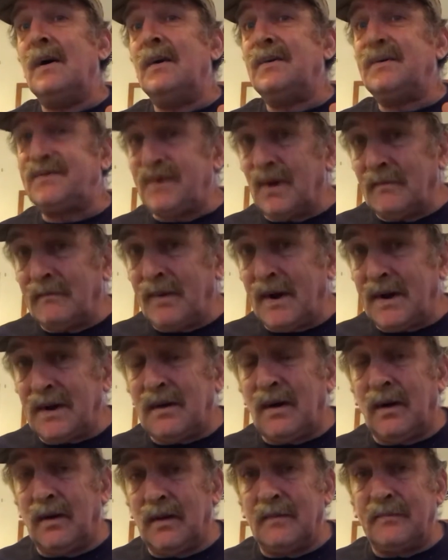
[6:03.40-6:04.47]
somebody
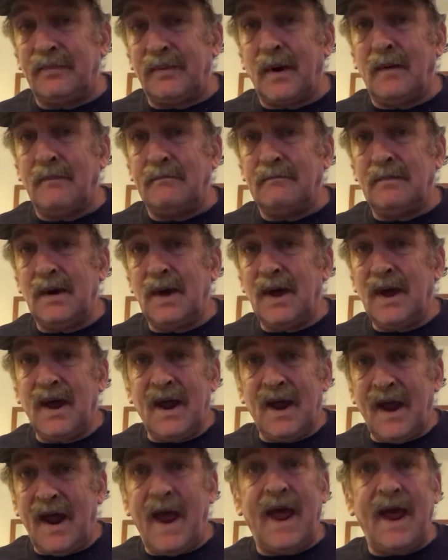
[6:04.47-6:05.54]
calling from
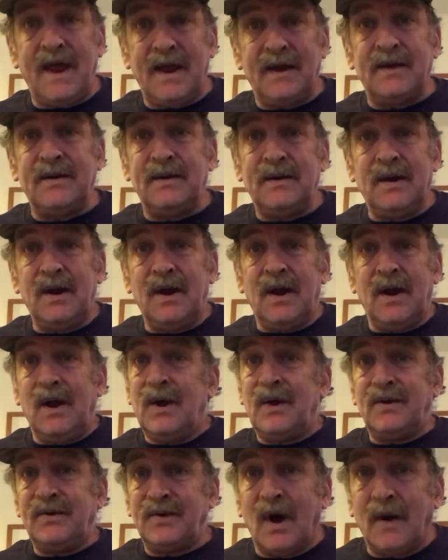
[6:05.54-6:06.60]
a
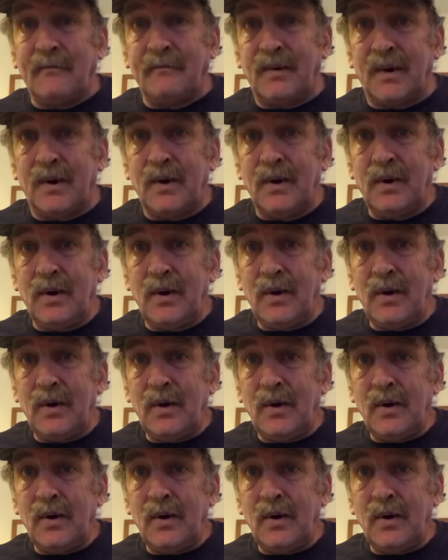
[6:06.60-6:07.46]
number